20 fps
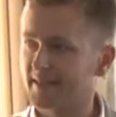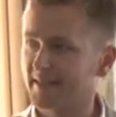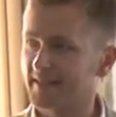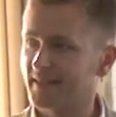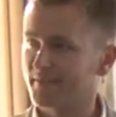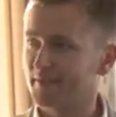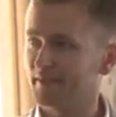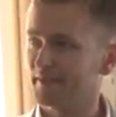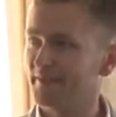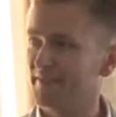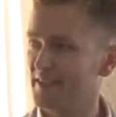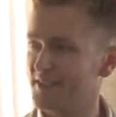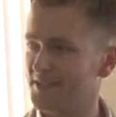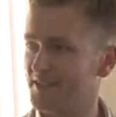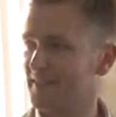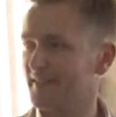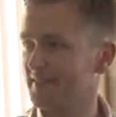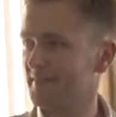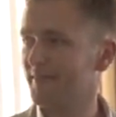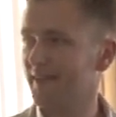like the
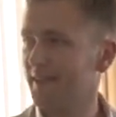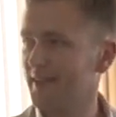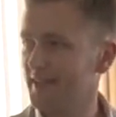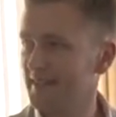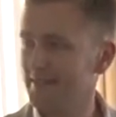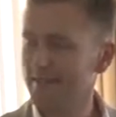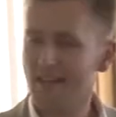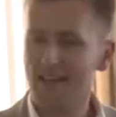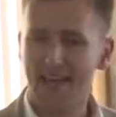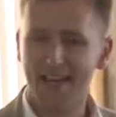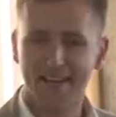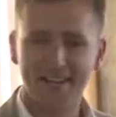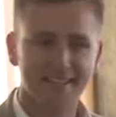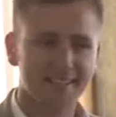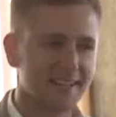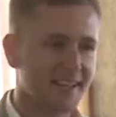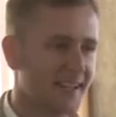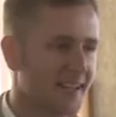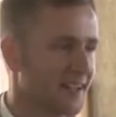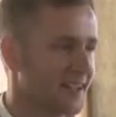revision very
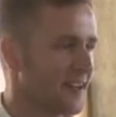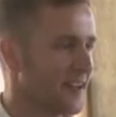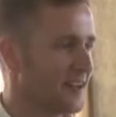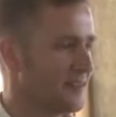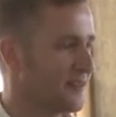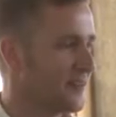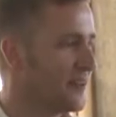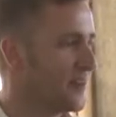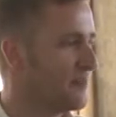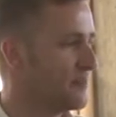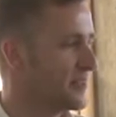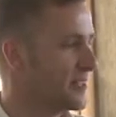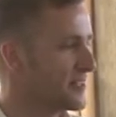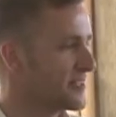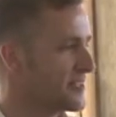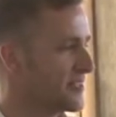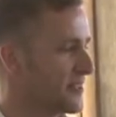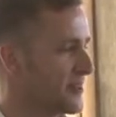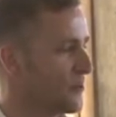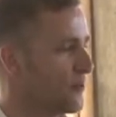nsa kind of
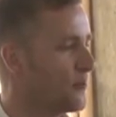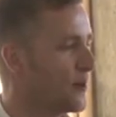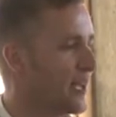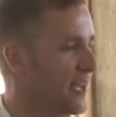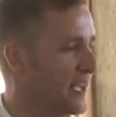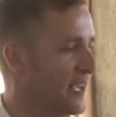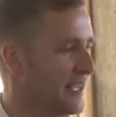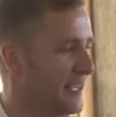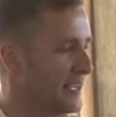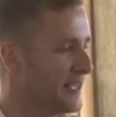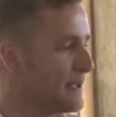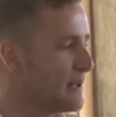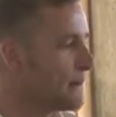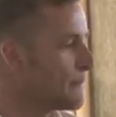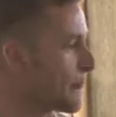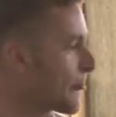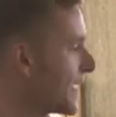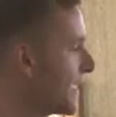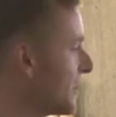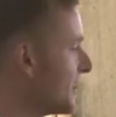ominous in a way
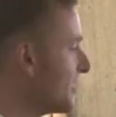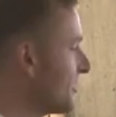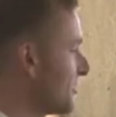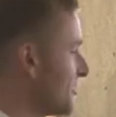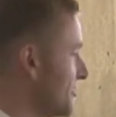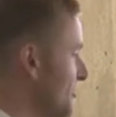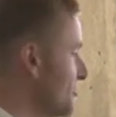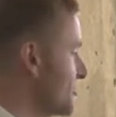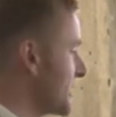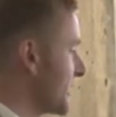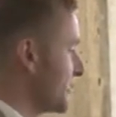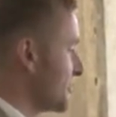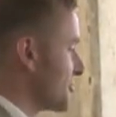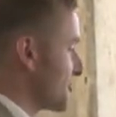you can